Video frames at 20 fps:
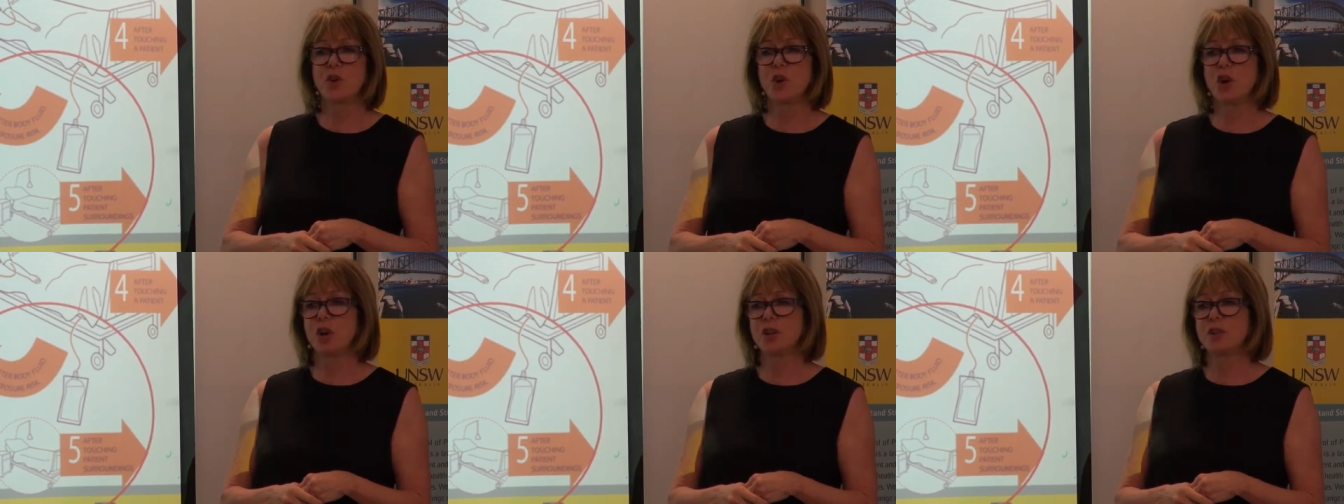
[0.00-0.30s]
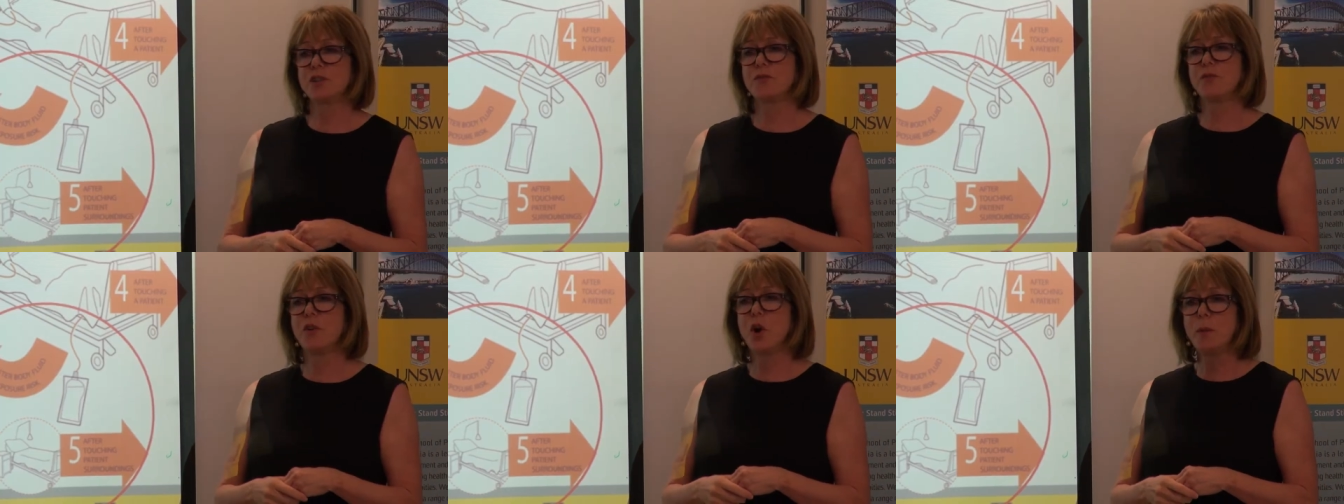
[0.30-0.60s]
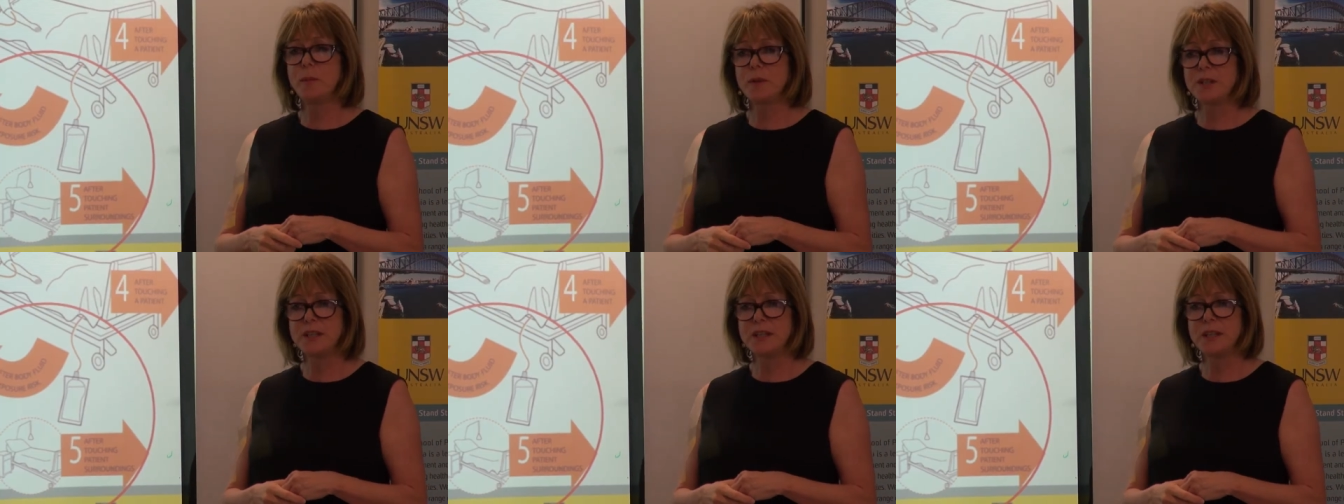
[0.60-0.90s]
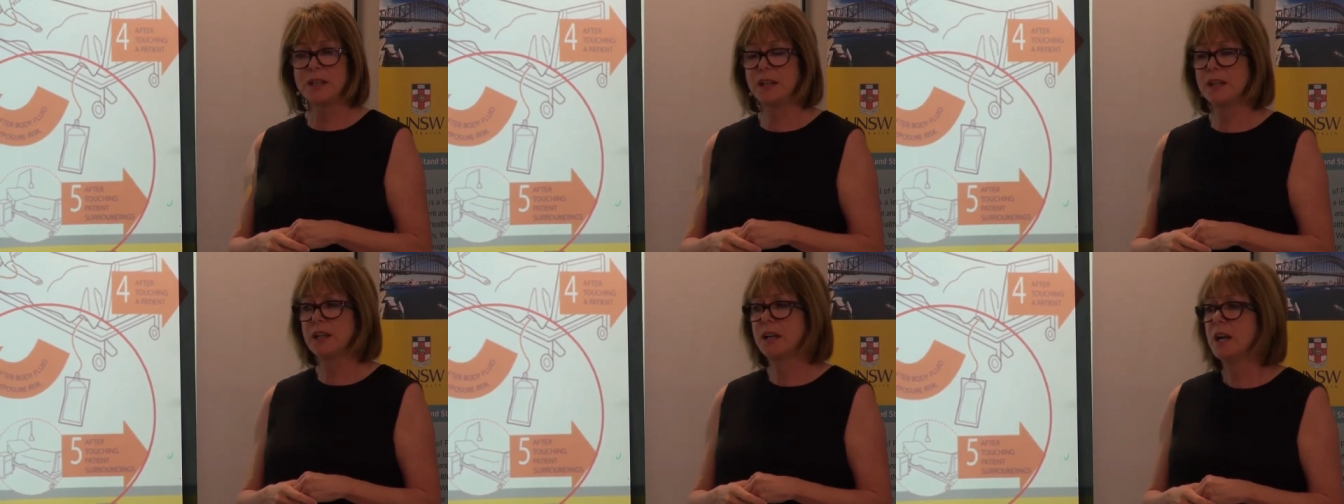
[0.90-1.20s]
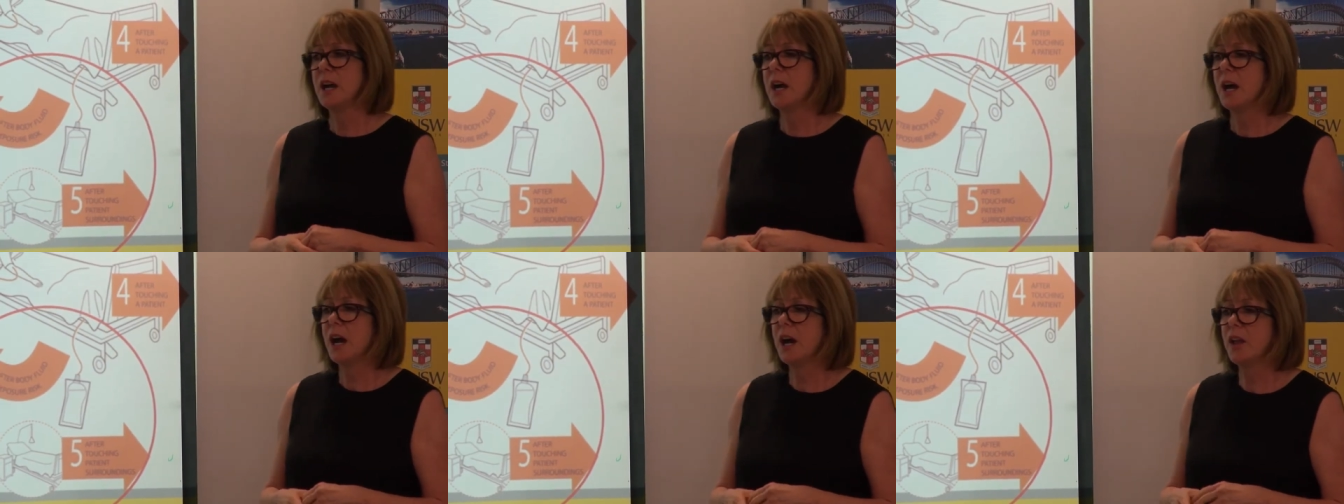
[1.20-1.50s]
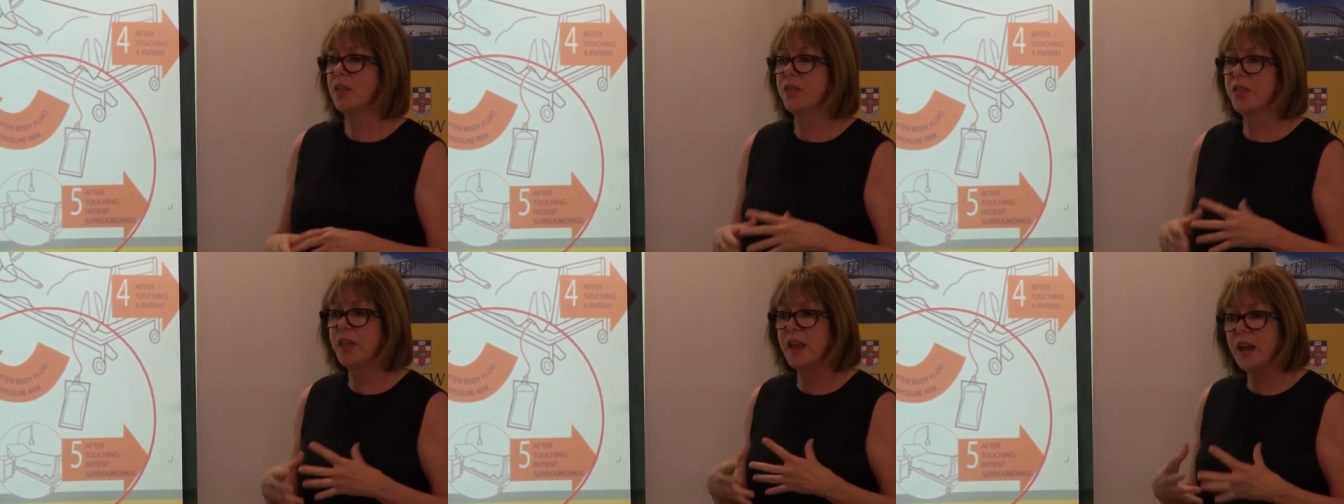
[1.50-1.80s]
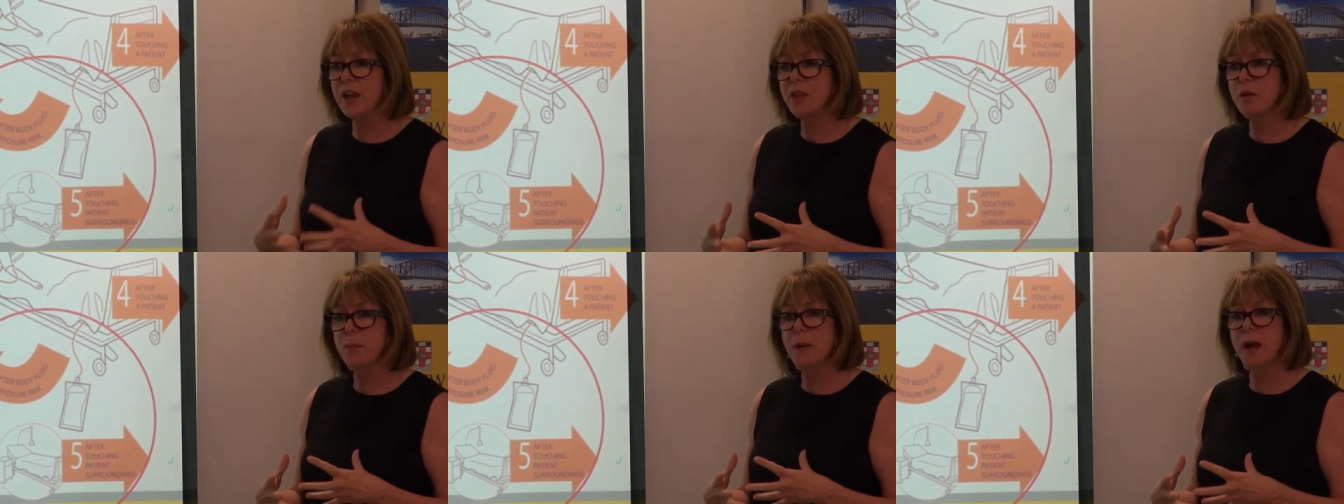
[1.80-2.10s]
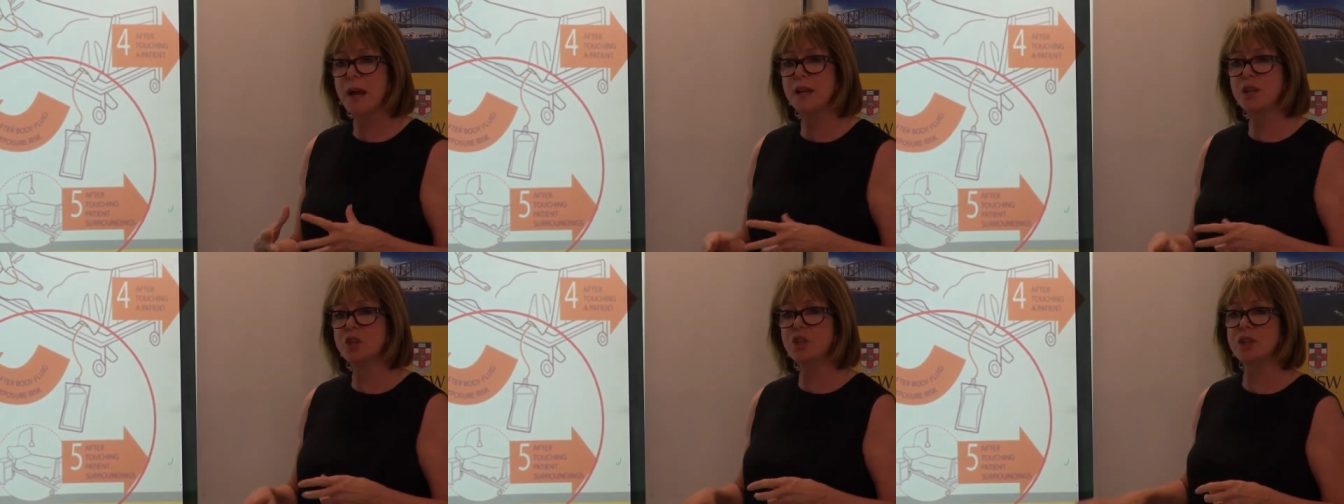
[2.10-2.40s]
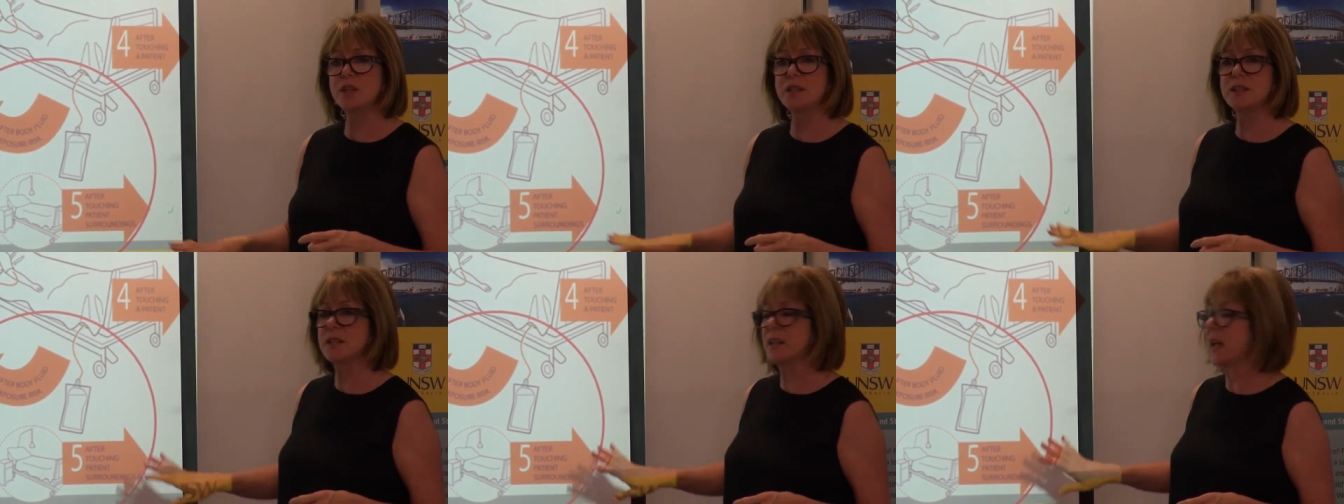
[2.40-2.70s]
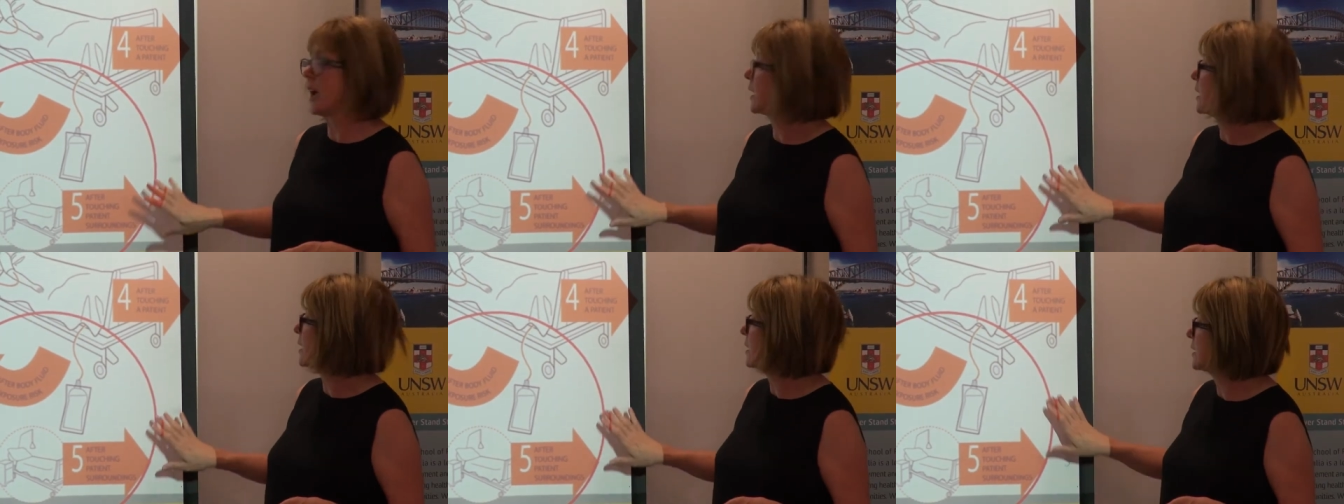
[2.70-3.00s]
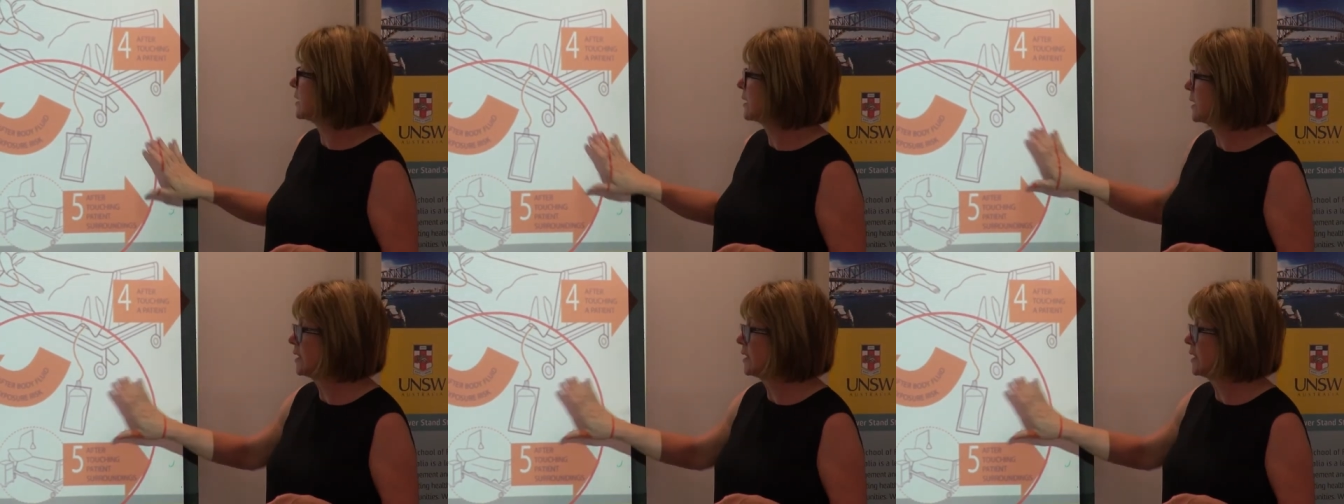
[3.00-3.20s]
got vomiting, uh, they're the patients that can